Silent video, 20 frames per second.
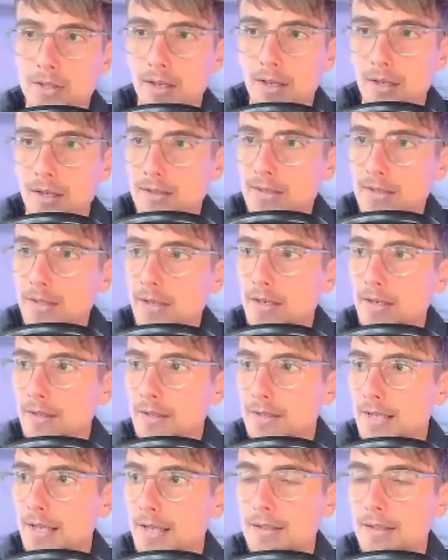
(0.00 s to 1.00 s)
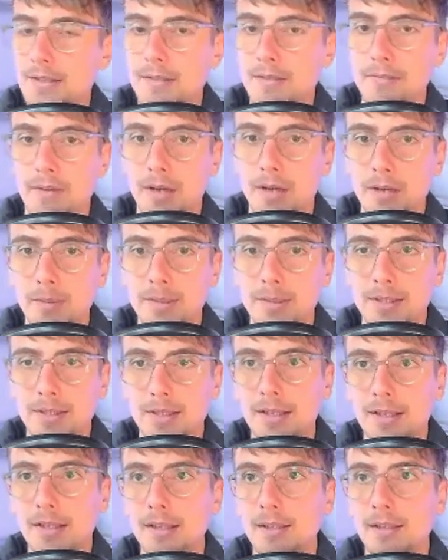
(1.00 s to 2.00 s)
I started taking some vitamin
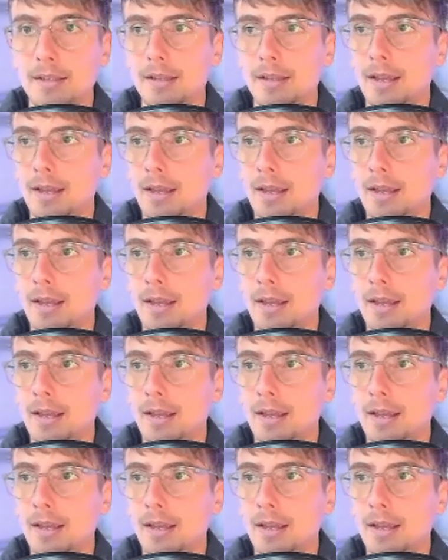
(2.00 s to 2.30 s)
D,